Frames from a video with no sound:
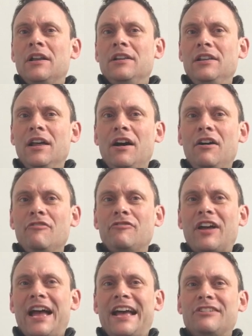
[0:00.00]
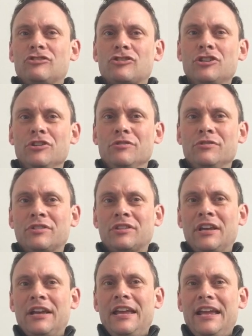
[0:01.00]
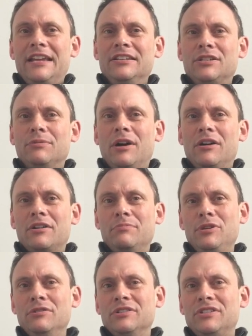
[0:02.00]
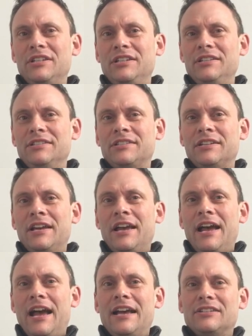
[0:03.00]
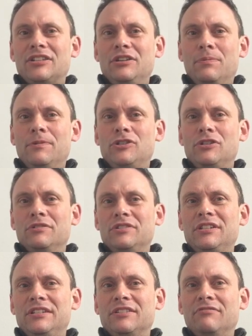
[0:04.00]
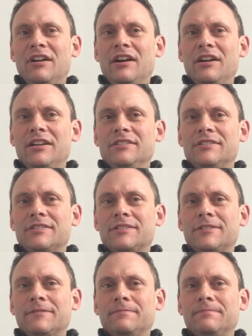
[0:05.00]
love, and truth into our communities as the opportunities arise?